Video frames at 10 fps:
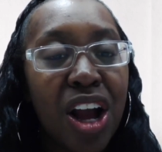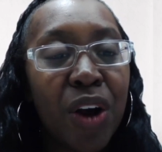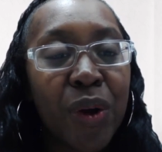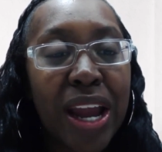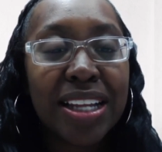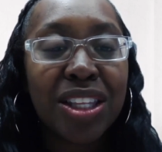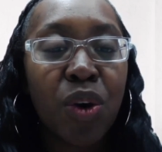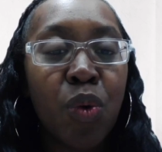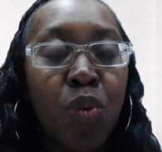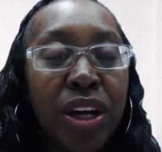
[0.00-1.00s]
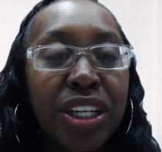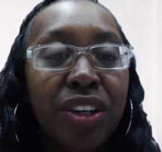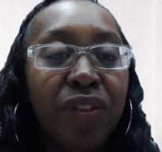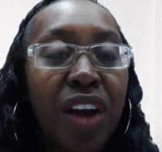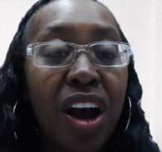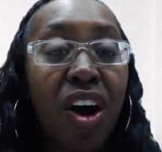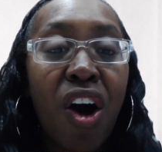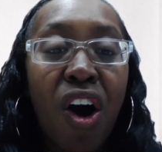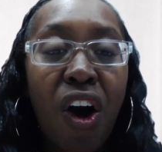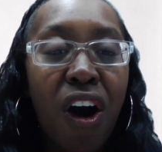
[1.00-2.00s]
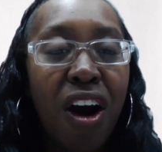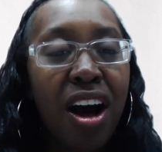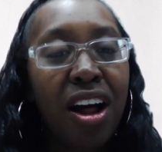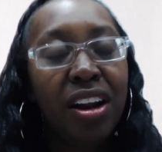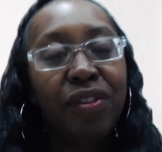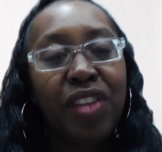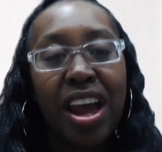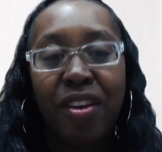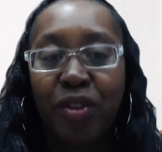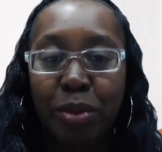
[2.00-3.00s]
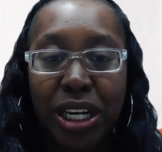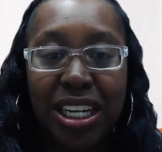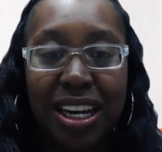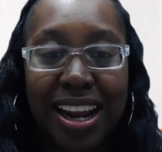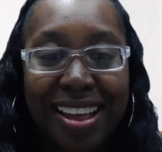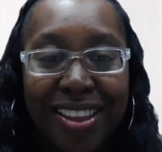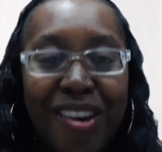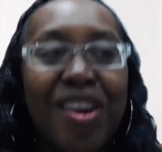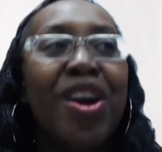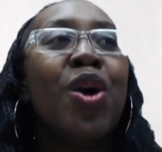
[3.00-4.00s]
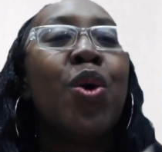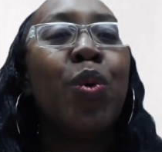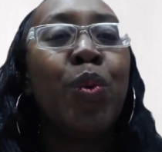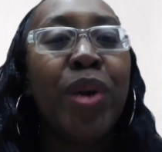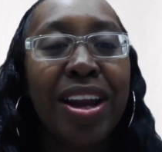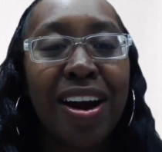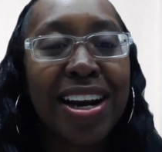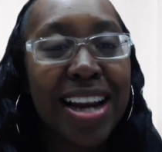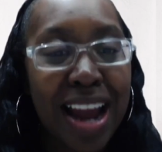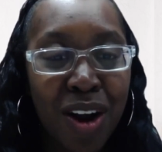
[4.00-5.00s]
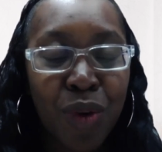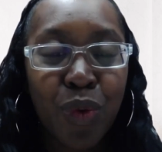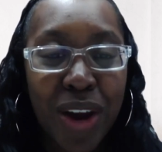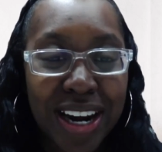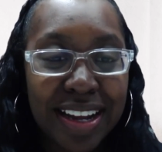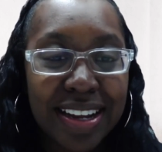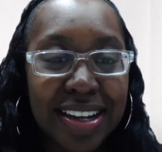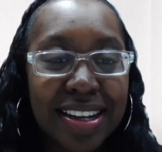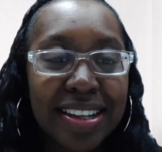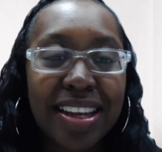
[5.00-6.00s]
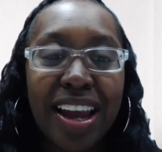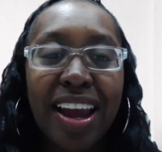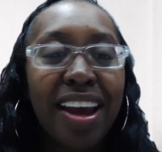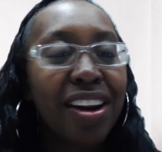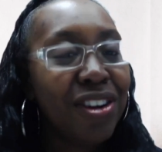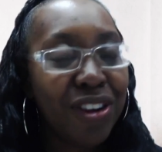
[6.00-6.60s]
Okay, so once you've got all of that information gathered, we are now ready to head on